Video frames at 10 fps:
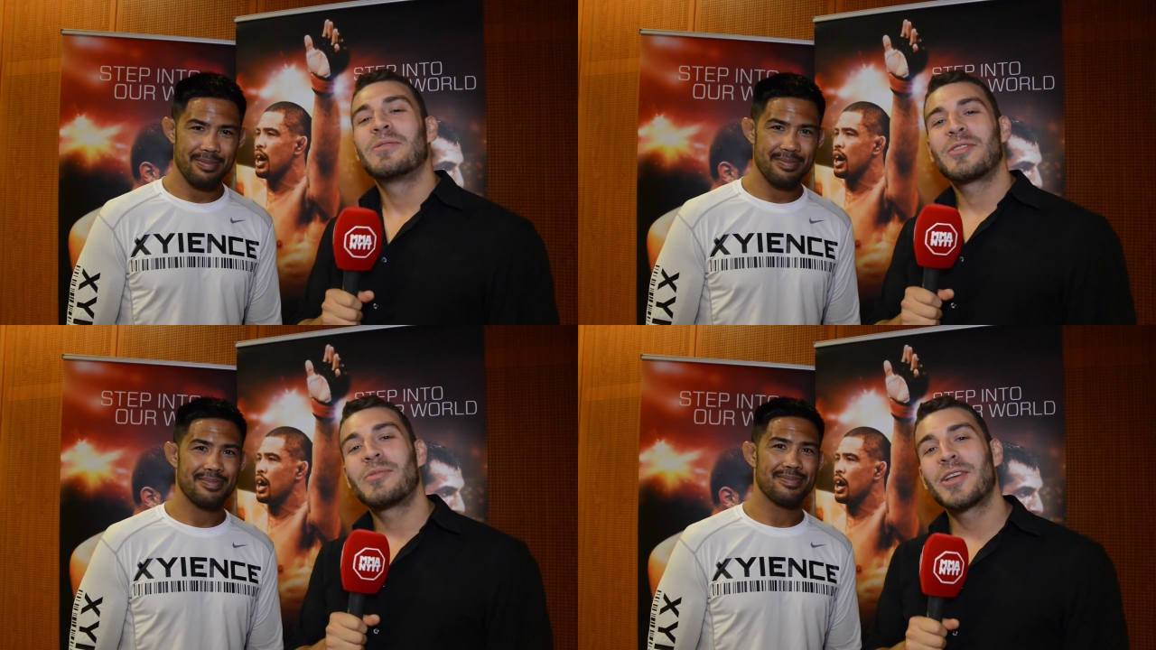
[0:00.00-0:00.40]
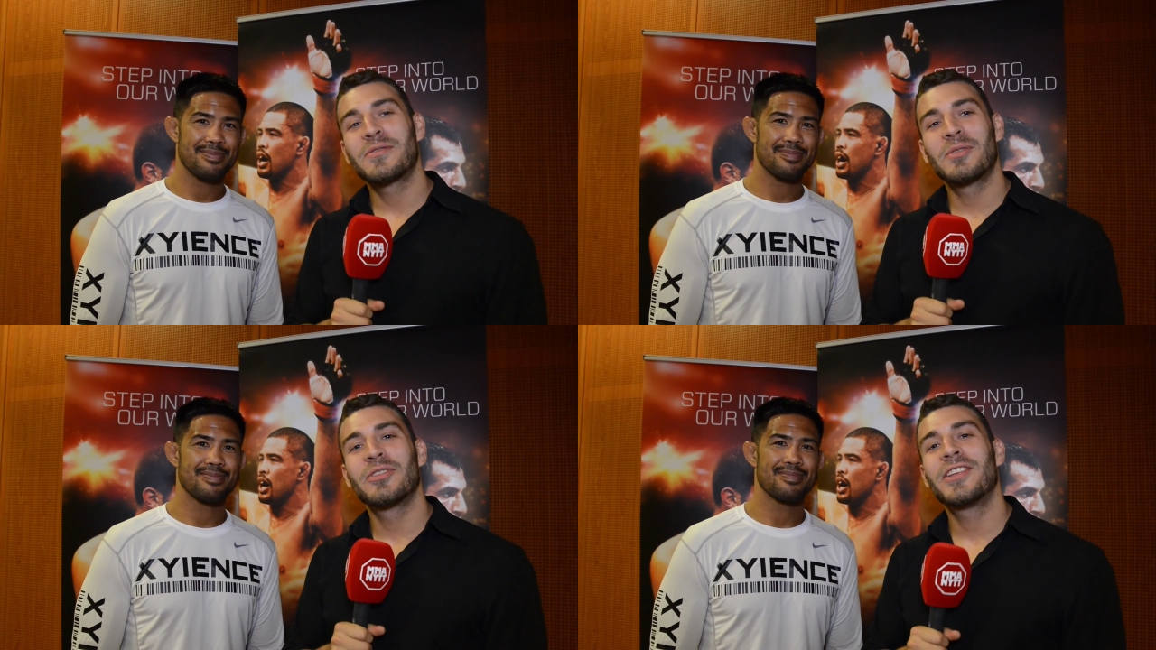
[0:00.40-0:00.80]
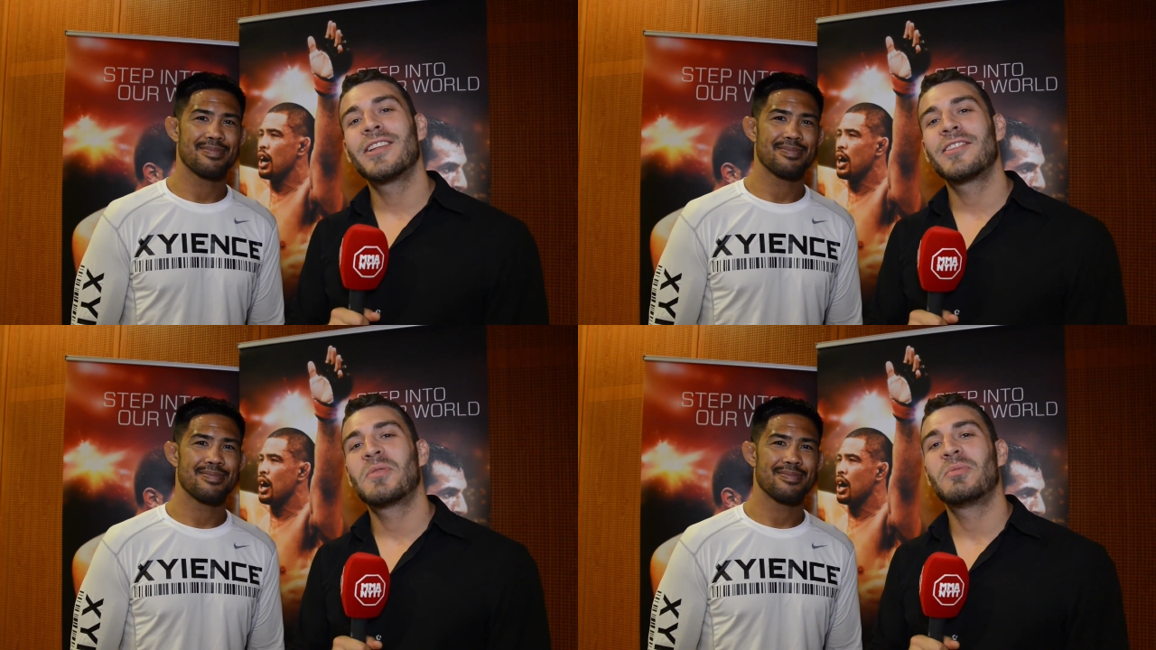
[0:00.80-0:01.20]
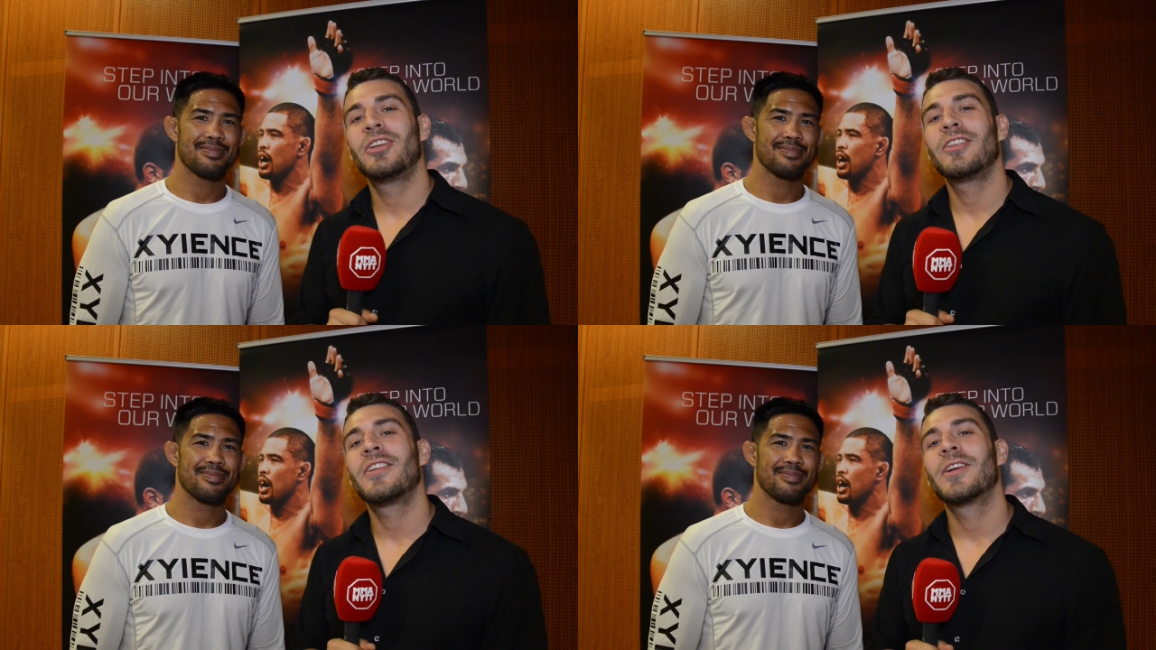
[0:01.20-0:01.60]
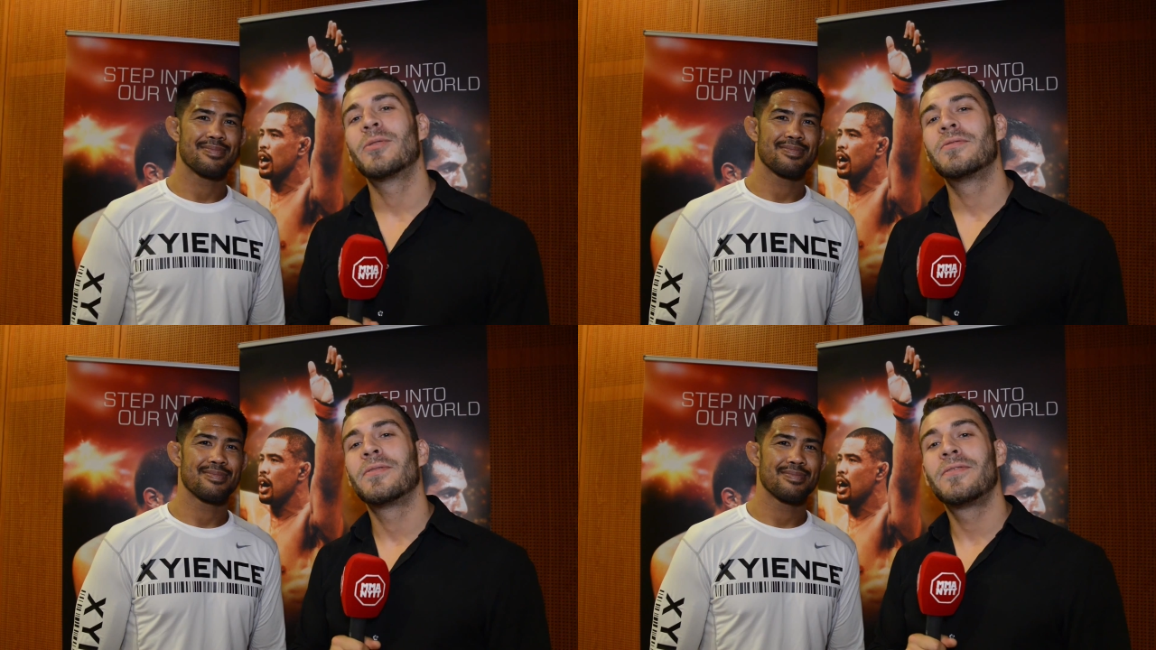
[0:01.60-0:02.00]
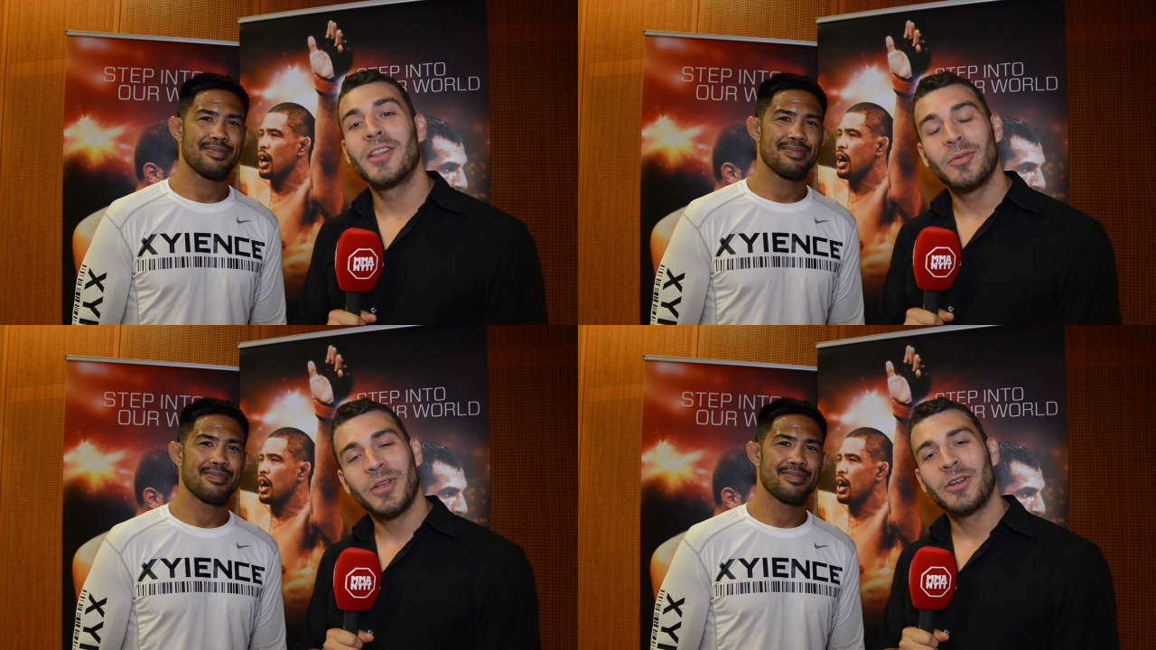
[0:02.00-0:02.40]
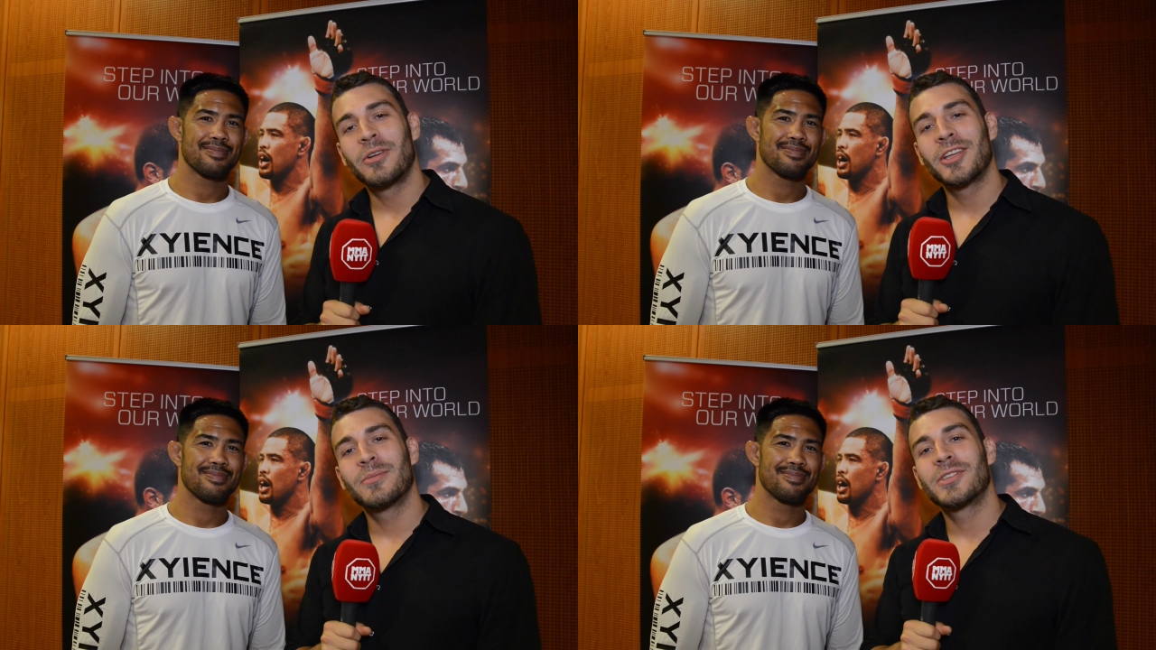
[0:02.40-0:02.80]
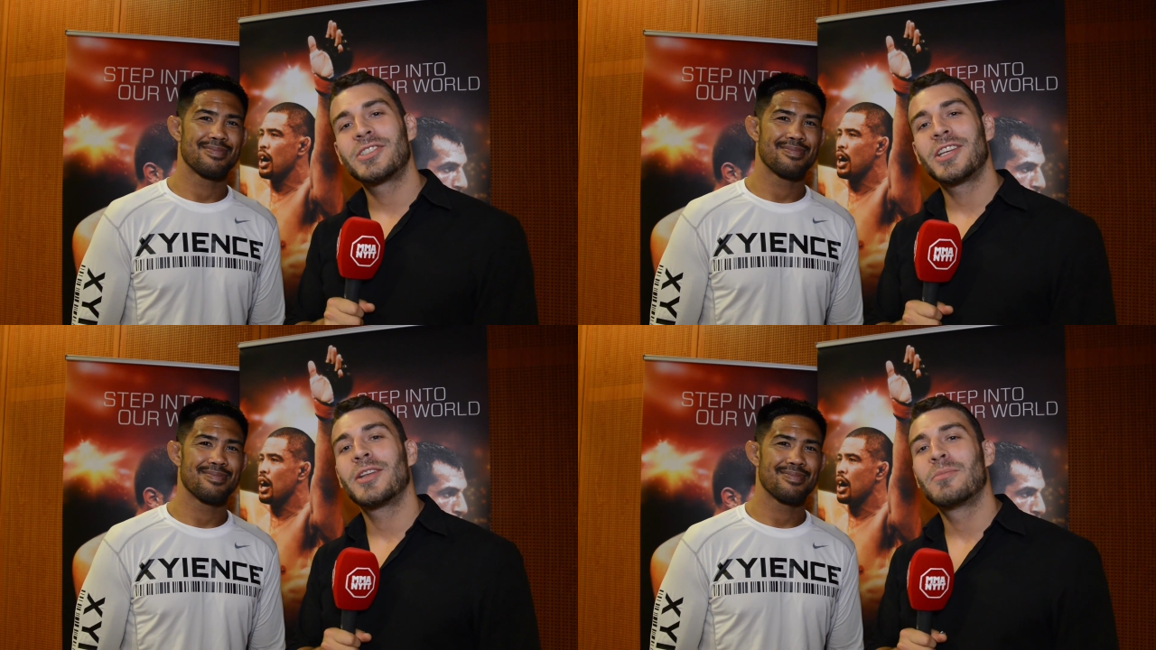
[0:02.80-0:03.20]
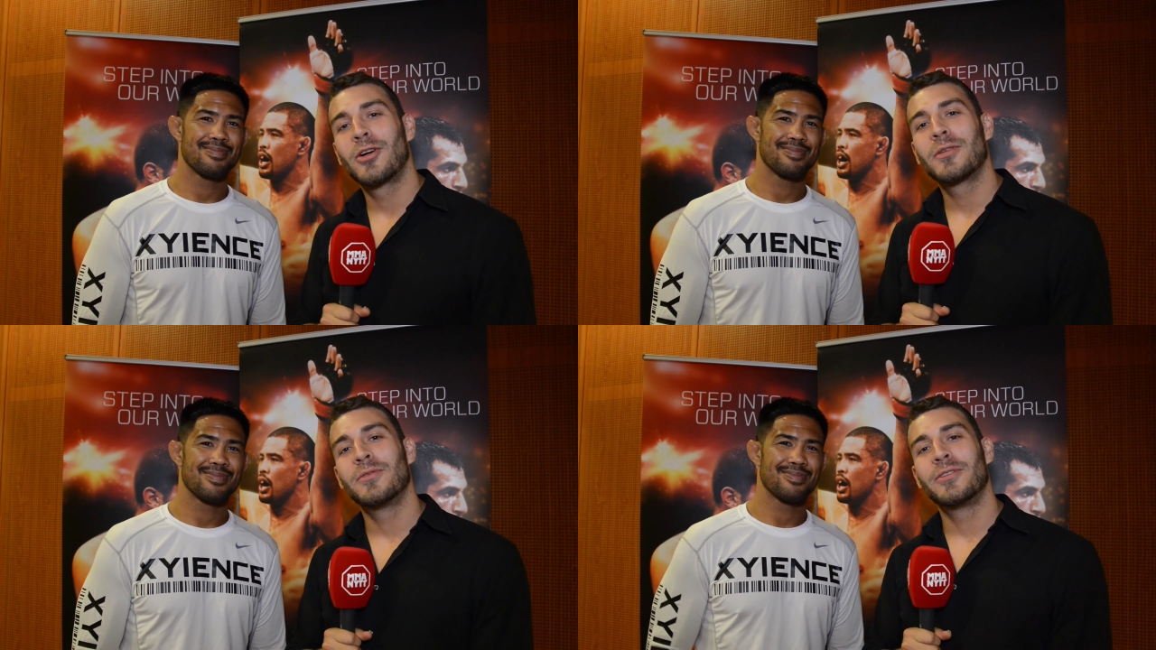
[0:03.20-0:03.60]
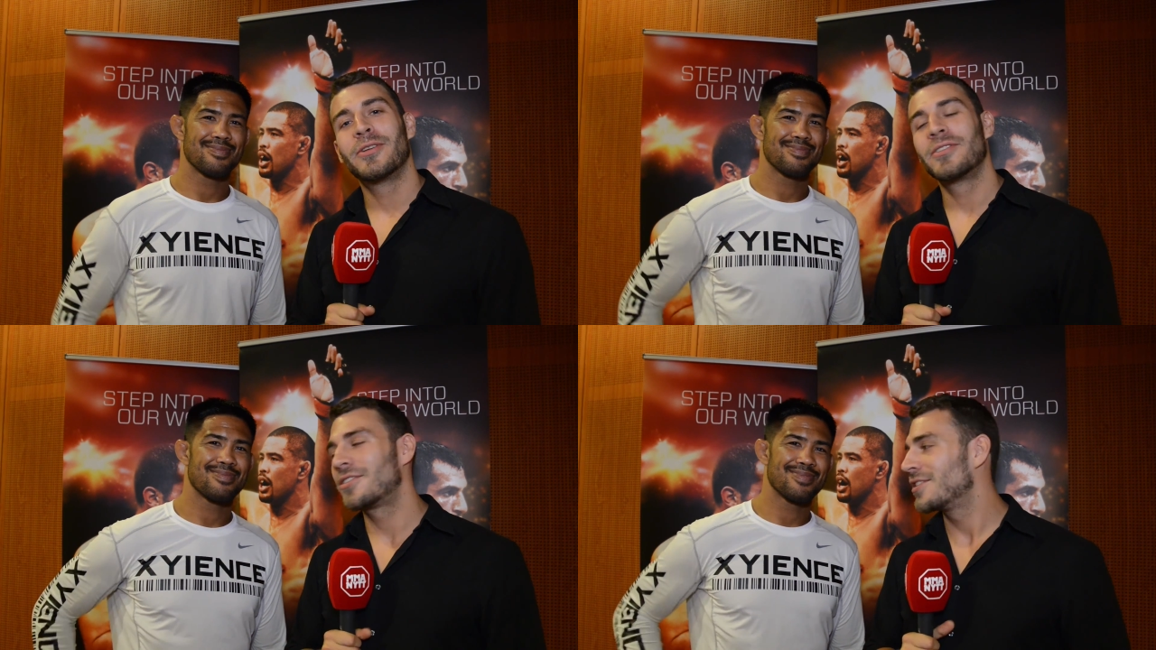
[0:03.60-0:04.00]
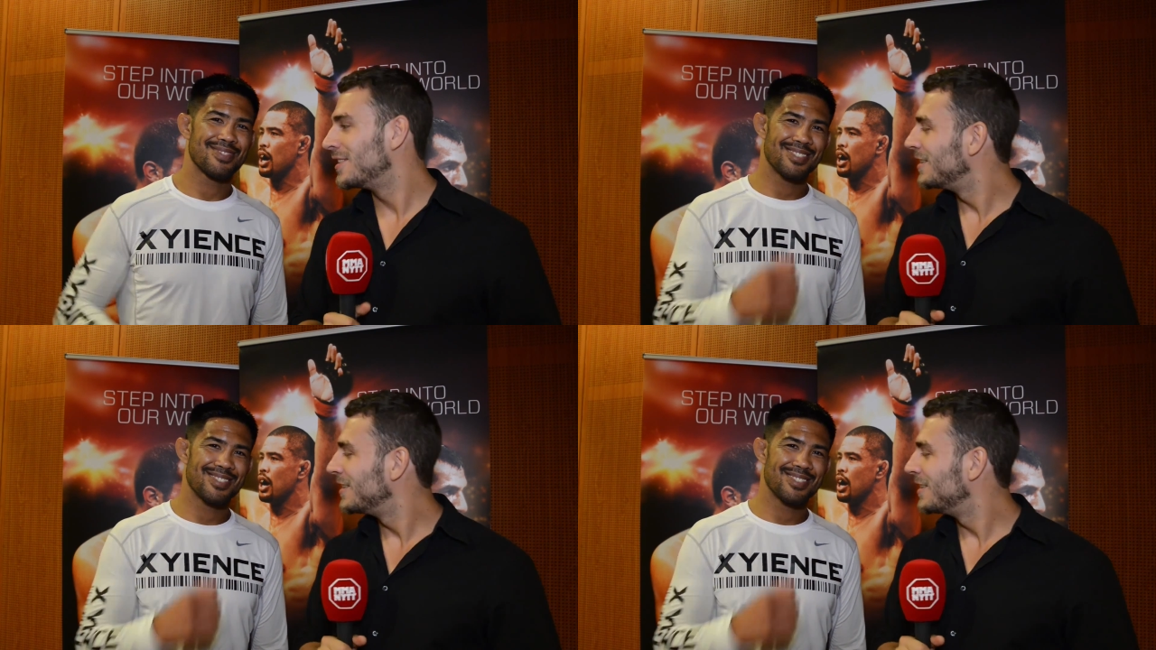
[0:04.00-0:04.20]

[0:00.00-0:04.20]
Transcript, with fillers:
Speaker 1: This is Sebastian Martinez, M M A Nytt, here with a Filipino wrecking machine, Mark Munoz.